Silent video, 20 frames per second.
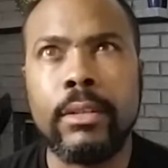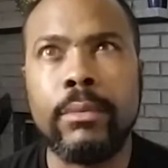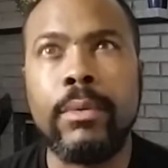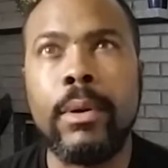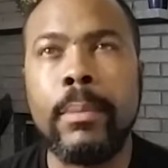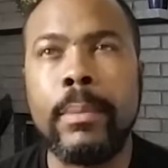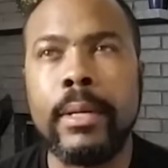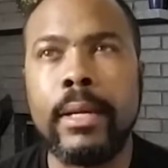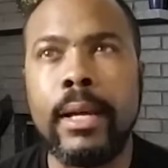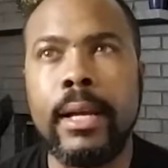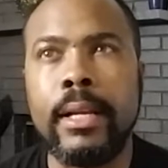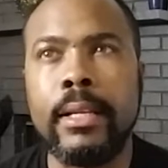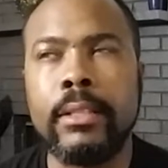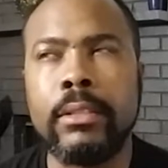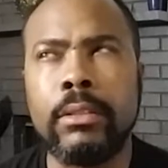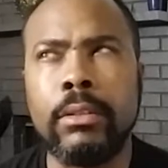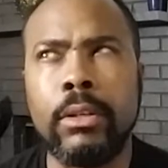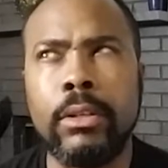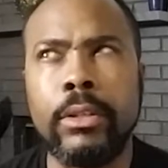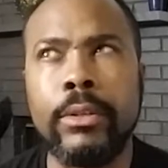
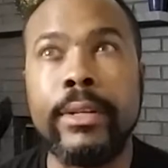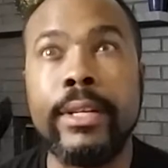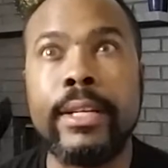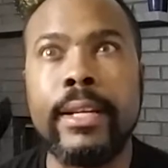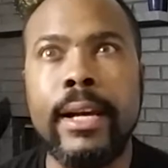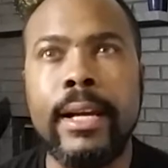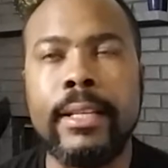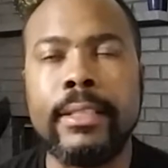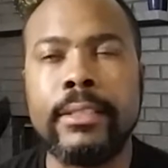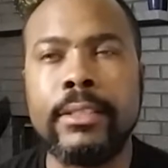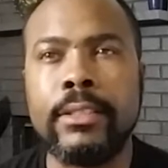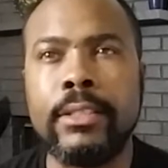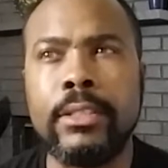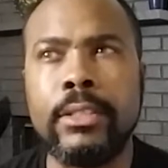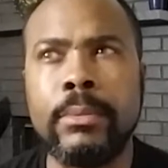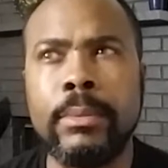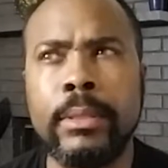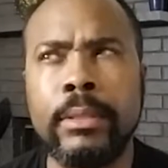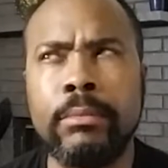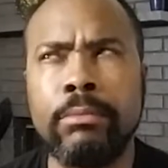the Greek gods,
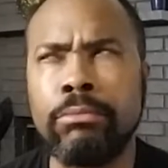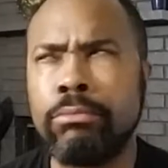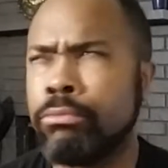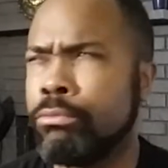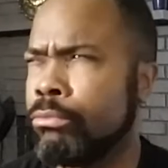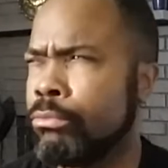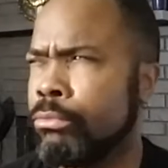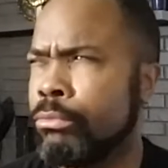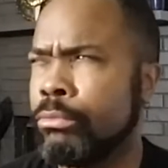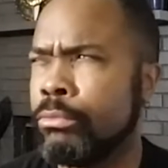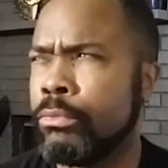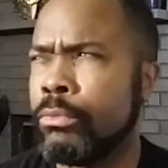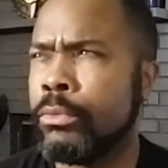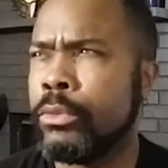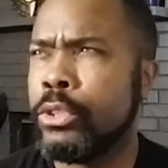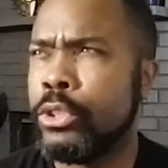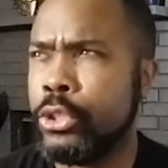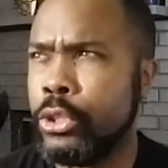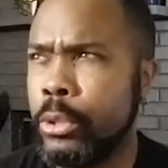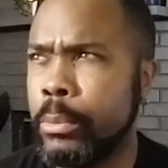
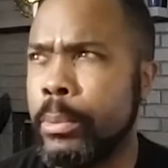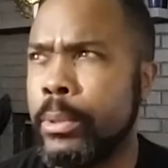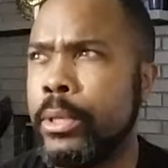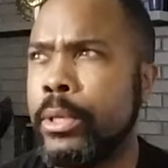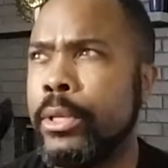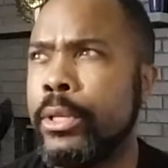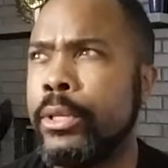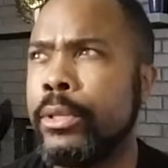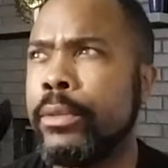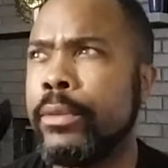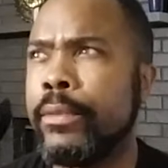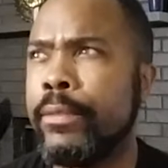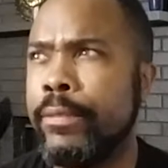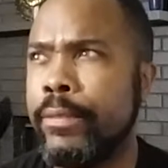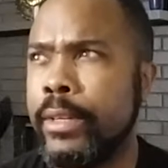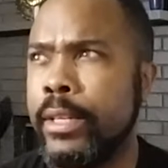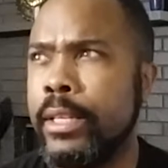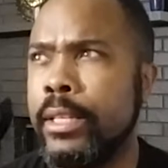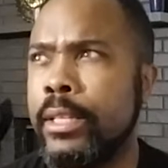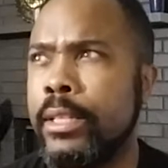Jupiter,
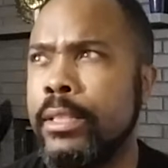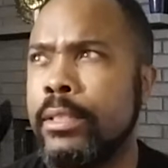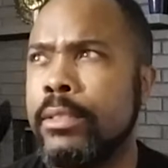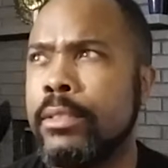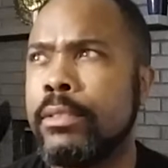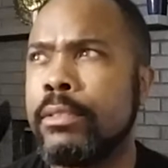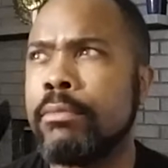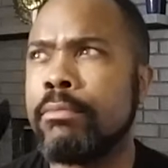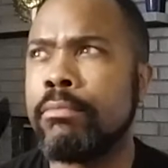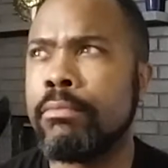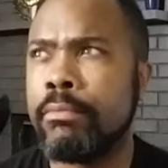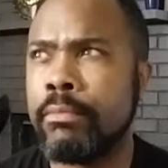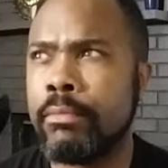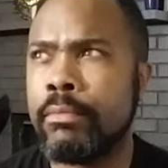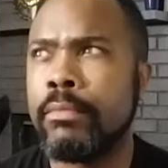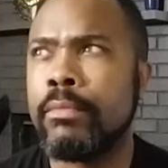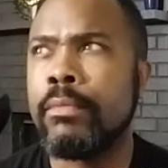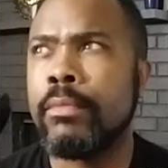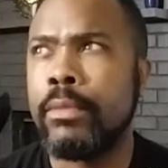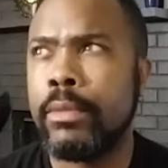Venus,
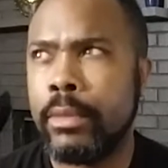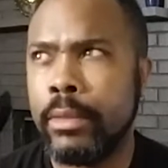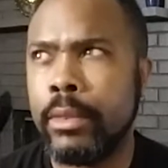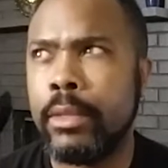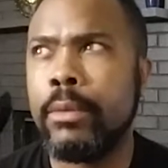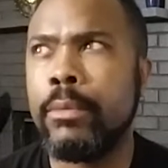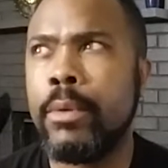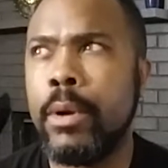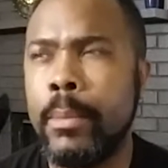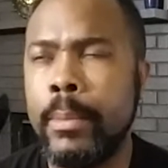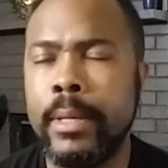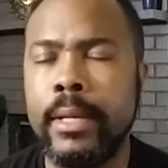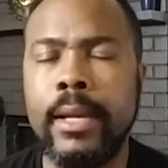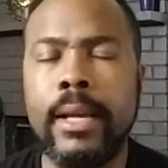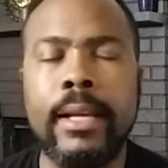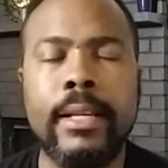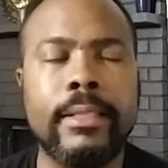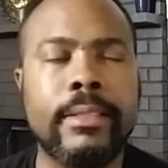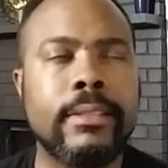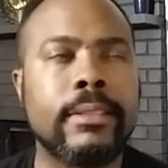the Roman
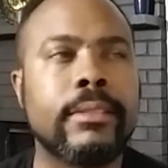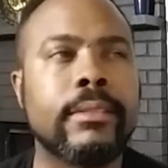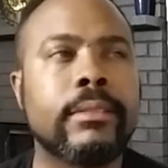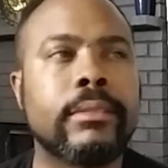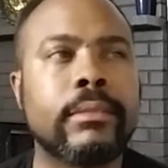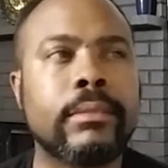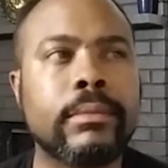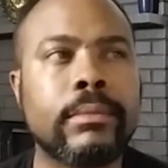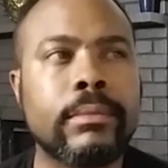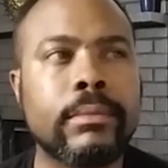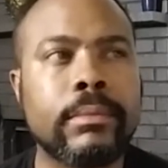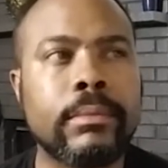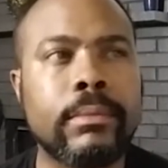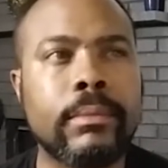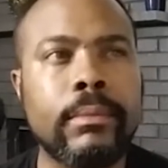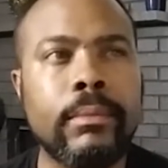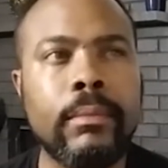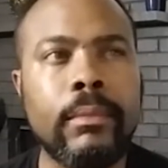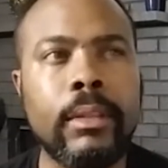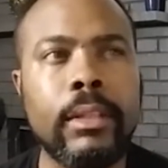gods.
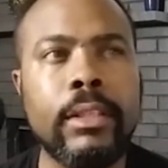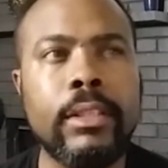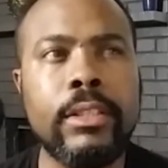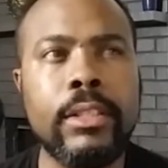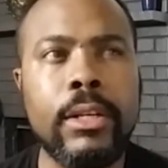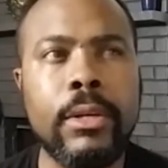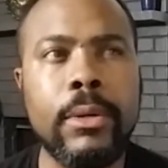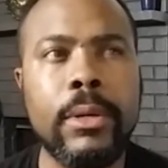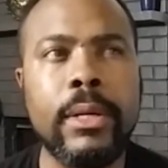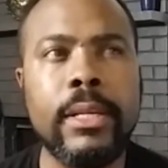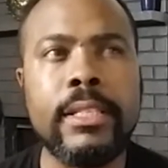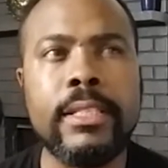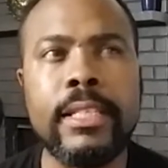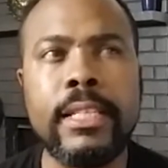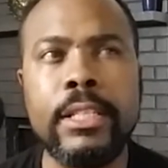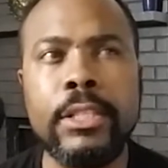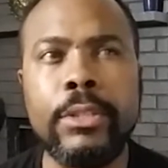So it's